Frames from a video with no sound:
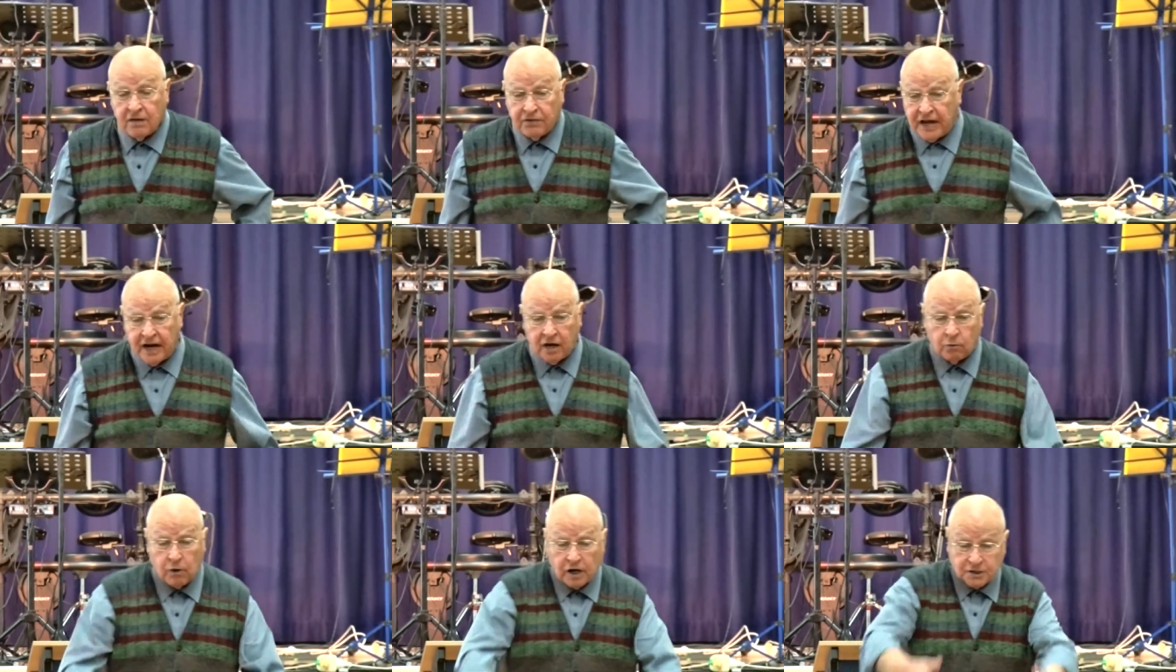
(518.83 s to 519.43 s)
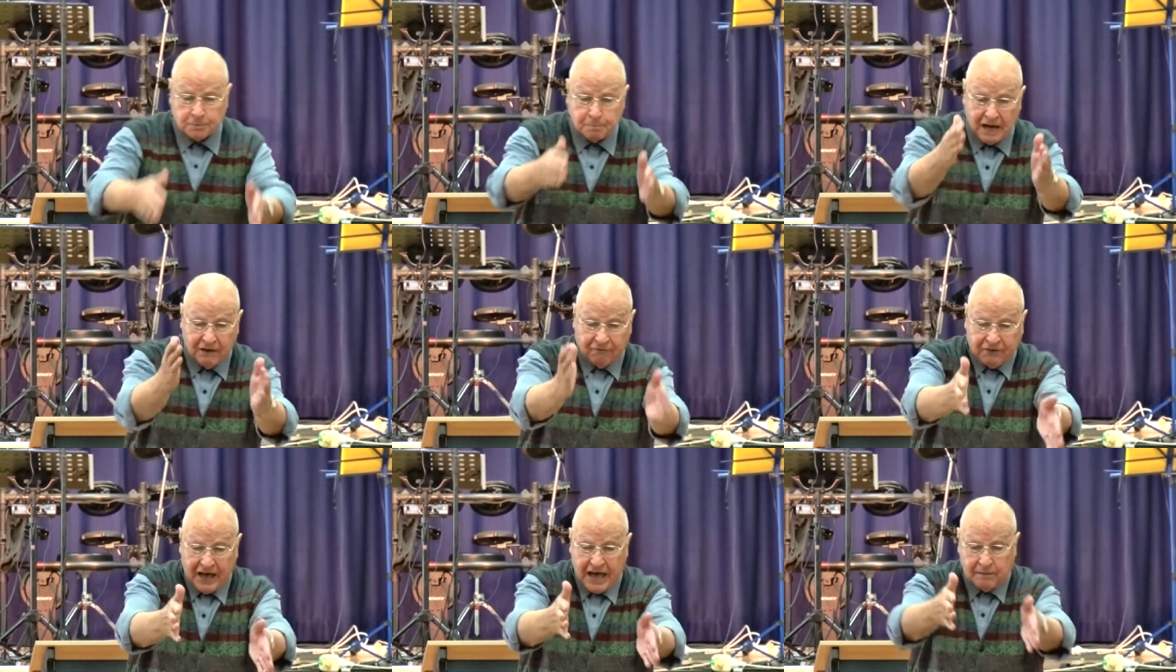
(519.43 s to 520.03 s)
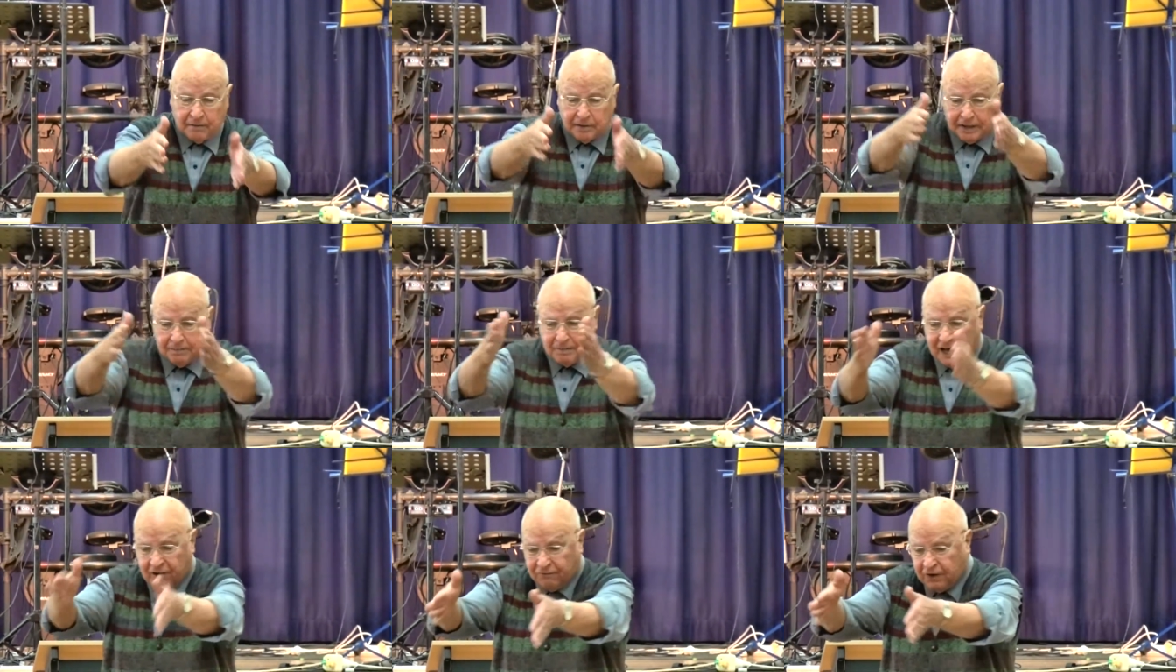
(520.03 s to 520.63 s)
There was my family,
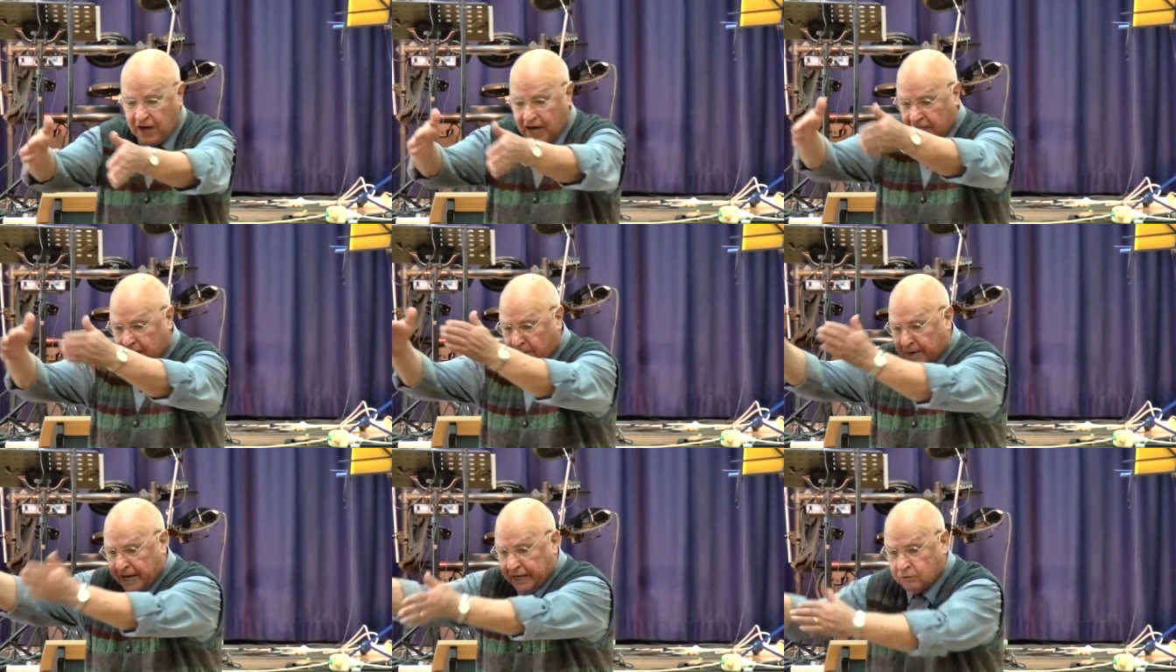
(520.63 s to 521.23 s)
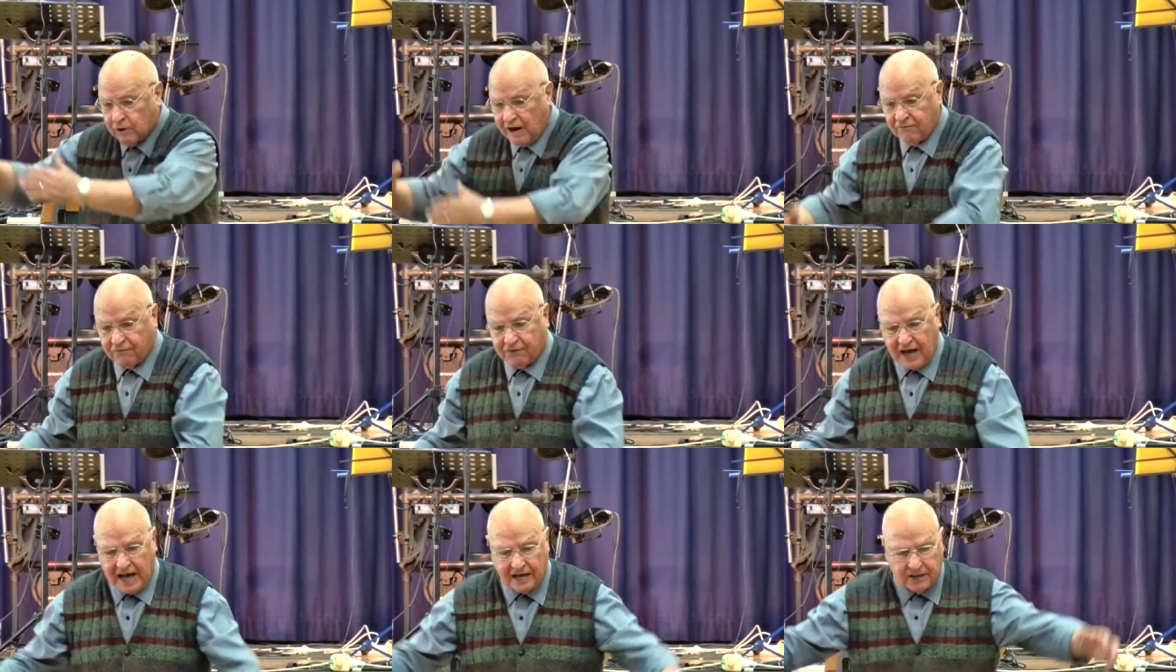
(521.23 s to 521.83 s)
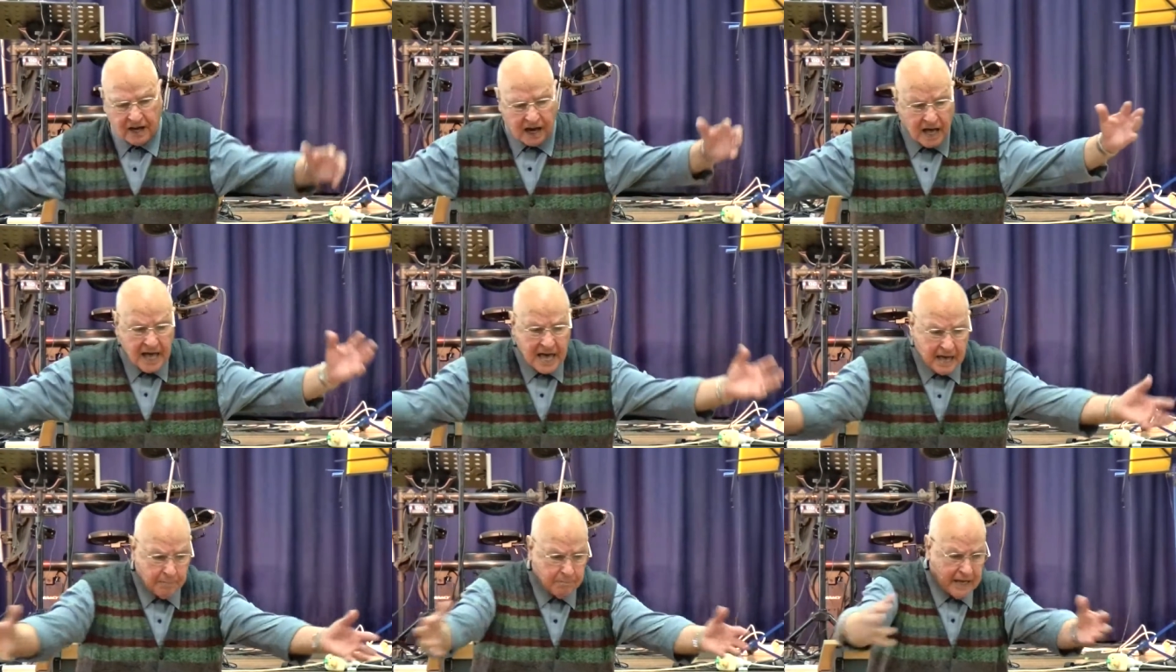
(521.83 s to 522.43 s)
my father, my grandfather,
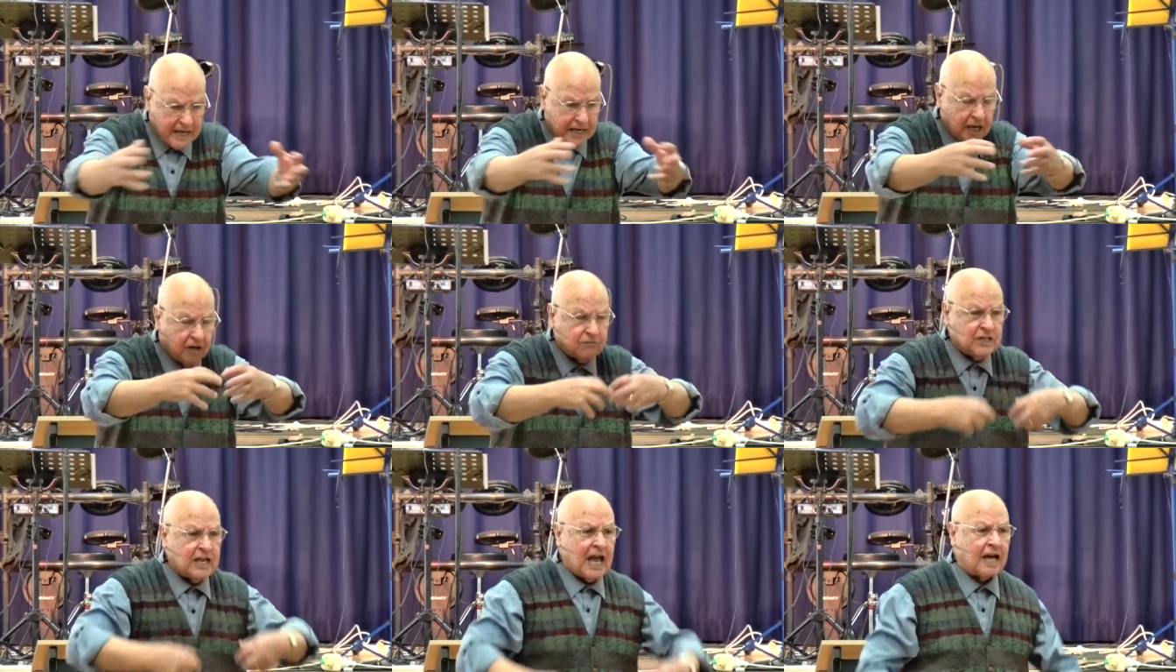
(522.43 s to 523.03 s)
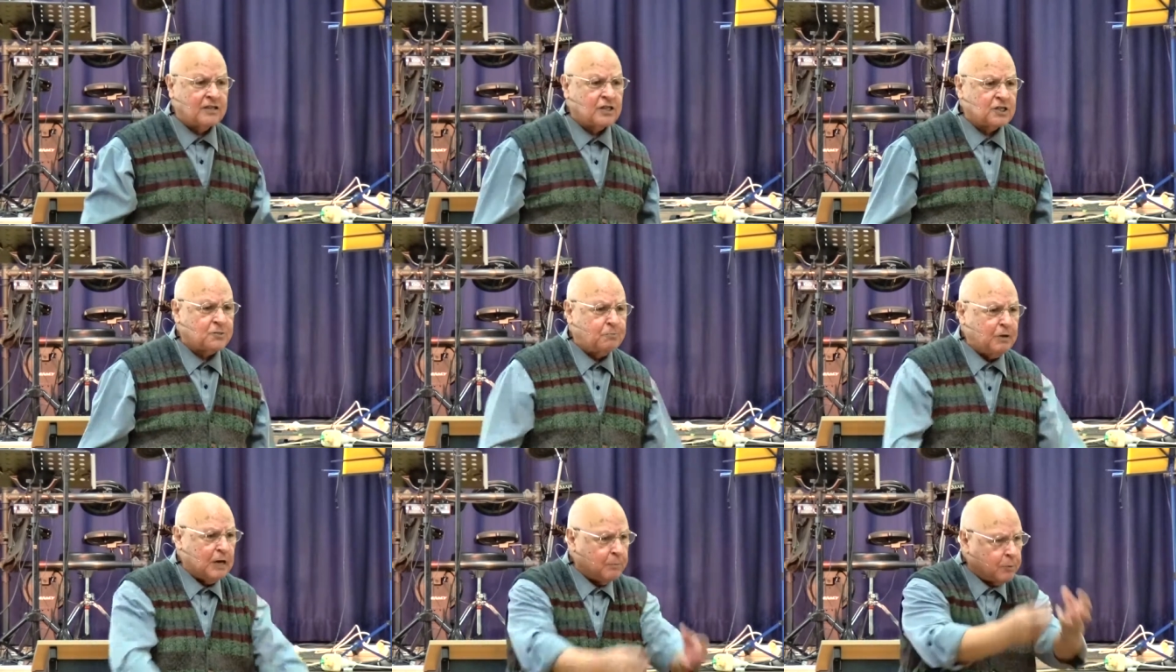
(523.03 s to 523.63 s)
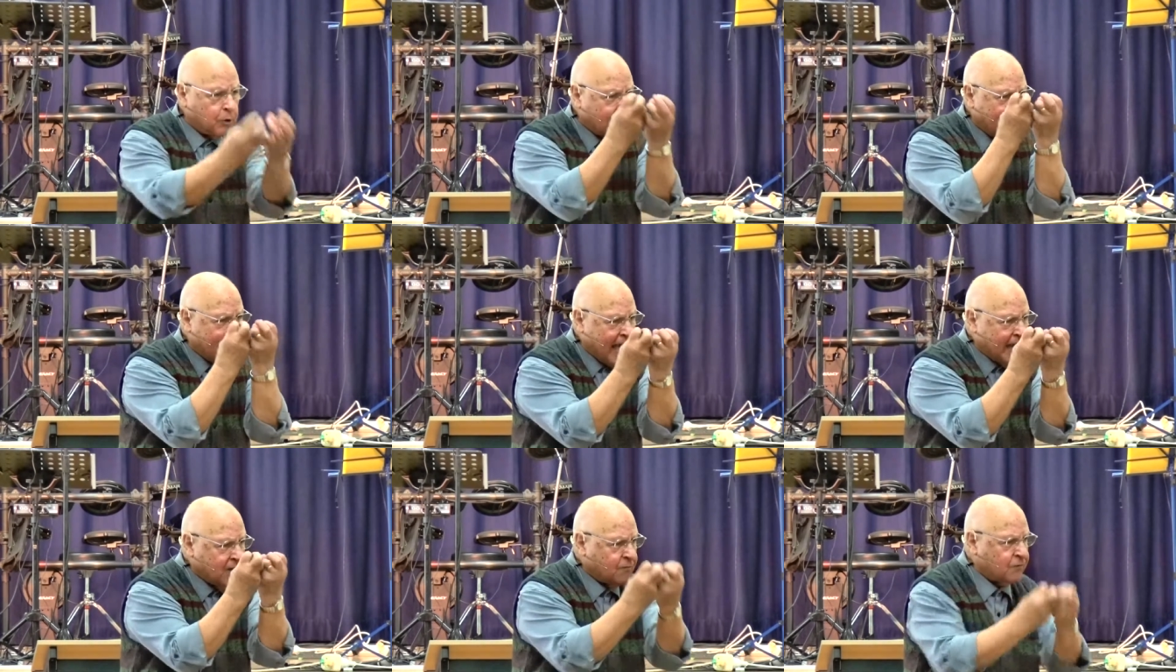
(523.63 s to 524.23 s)
and many of the others people, a
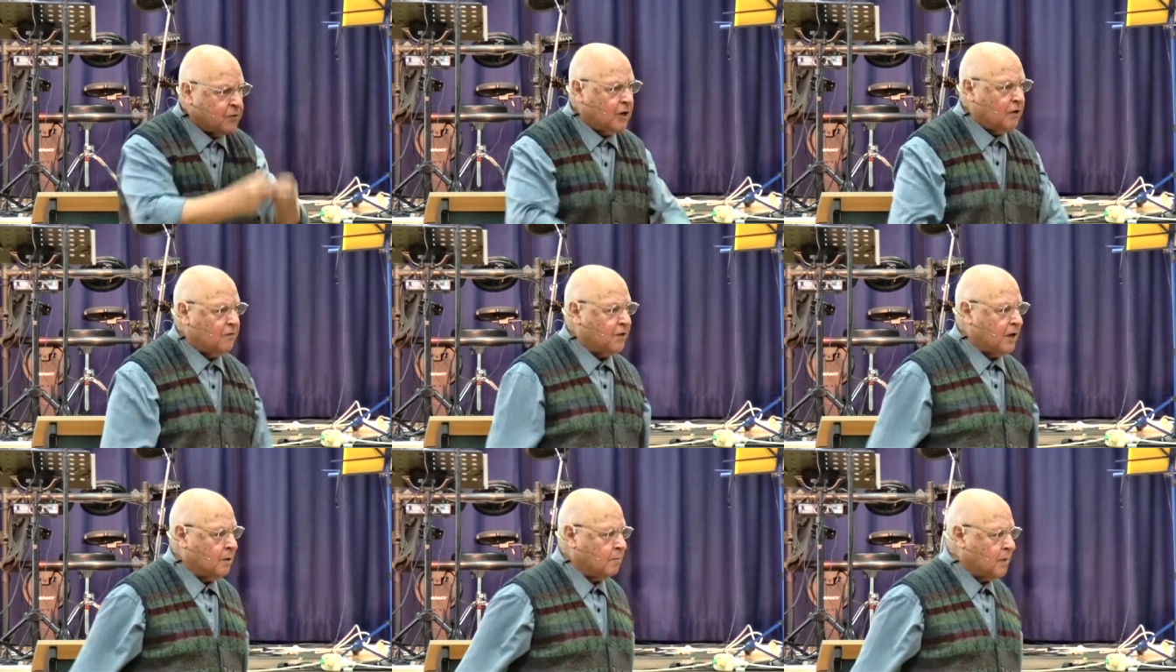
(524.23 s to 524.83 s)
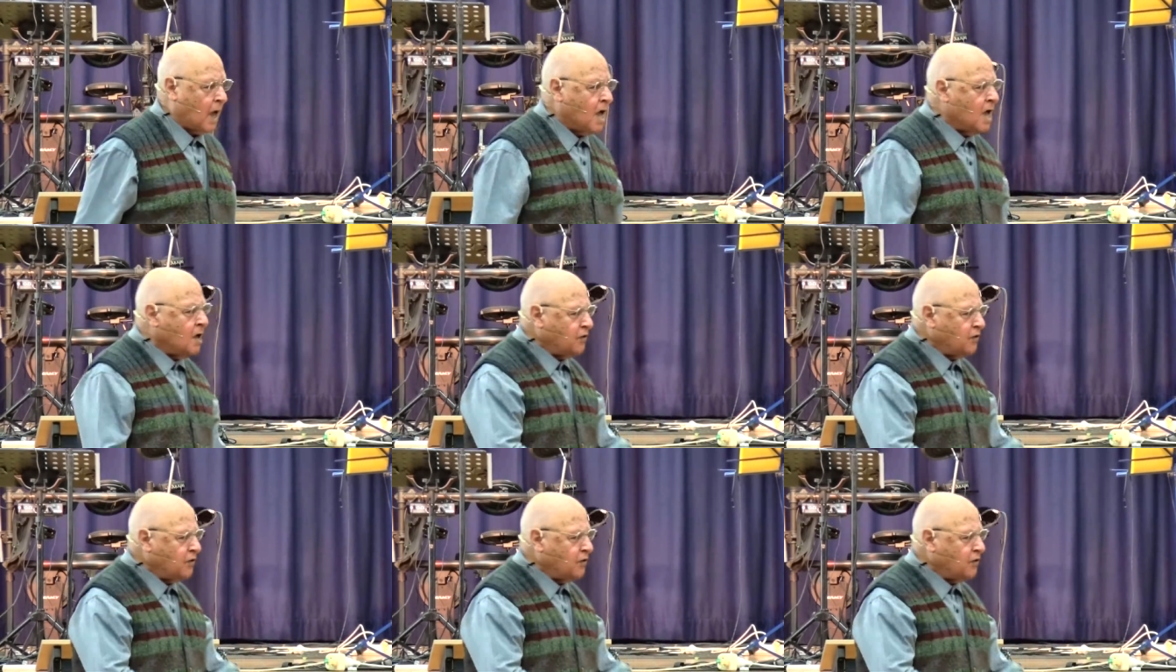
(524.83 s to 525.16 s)
handful of them.